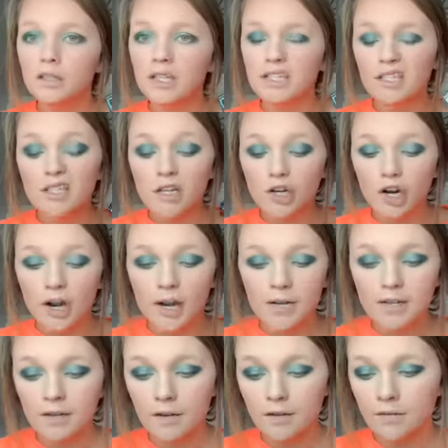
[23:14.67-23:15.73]
This is a
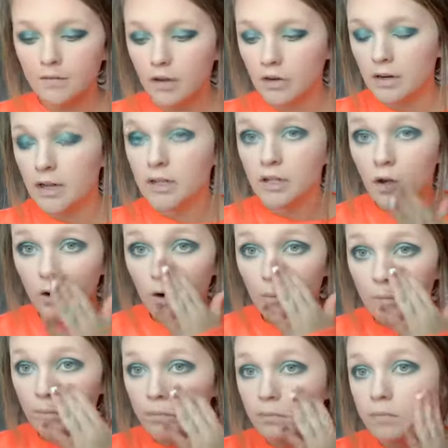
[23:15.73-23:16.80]
great foundation,
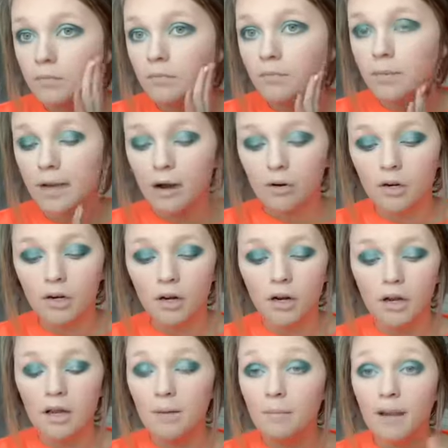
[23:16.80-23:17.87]
or powder.
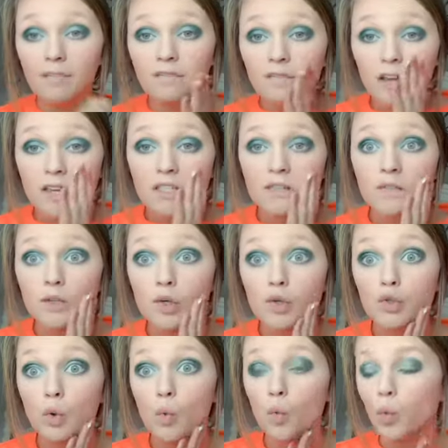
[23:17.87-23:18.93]
My face
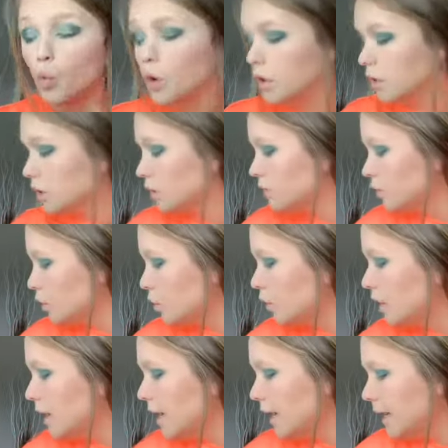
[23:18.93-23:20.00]
feels wonderful.
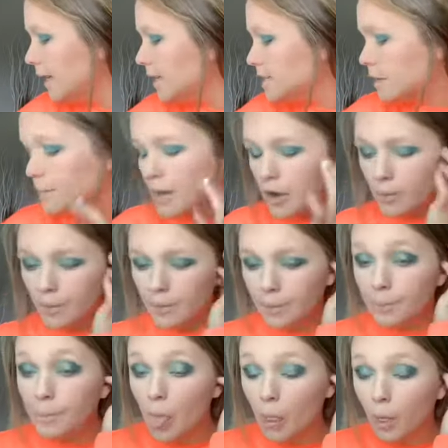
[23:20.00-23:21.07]
It is a matte,
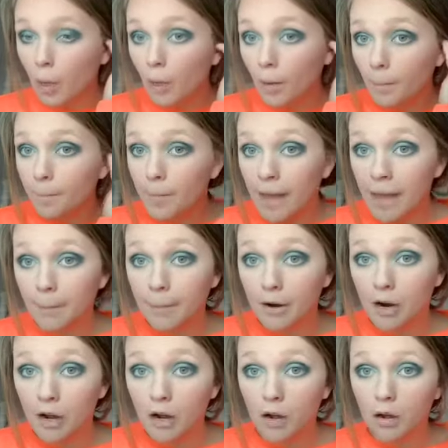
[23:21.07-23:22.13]
uh, matte
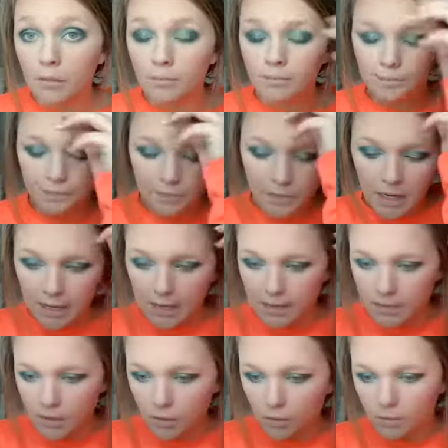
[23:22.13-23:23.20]
uh, I
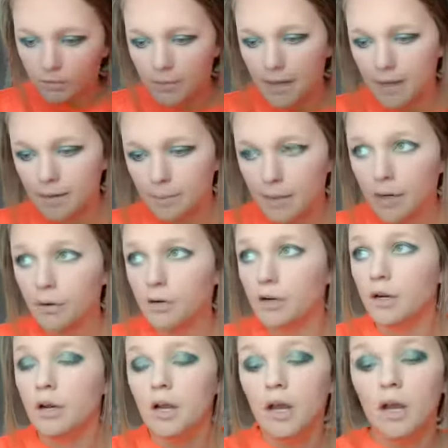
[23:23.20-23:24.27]
can't talk. Matte
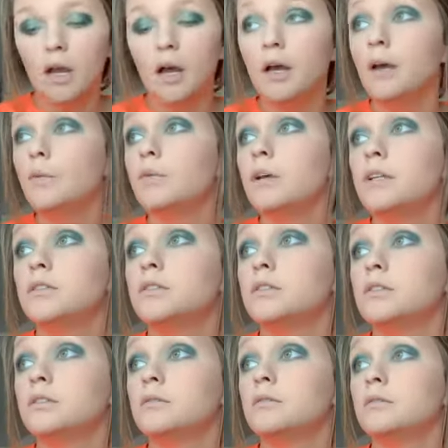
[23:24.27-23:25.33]
powder.
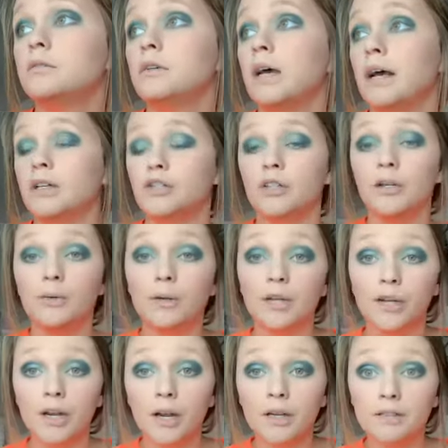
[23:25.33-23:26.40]
It's actually
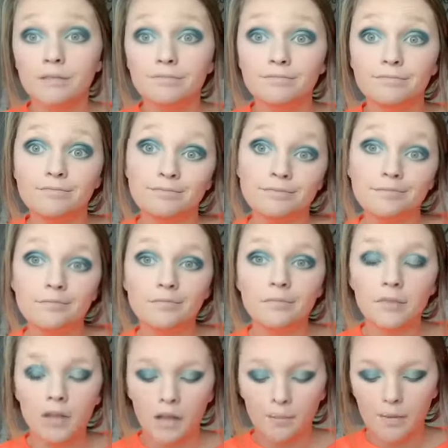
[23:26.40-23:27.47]
really great.
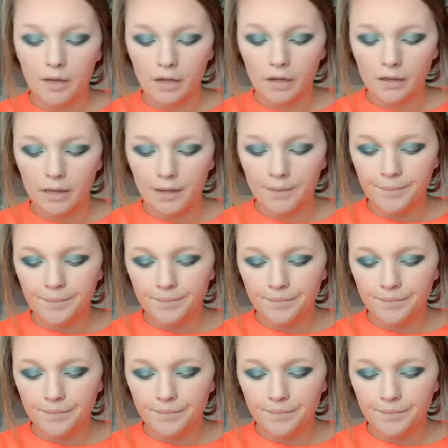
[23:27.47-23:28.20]
I'm not gonna lie.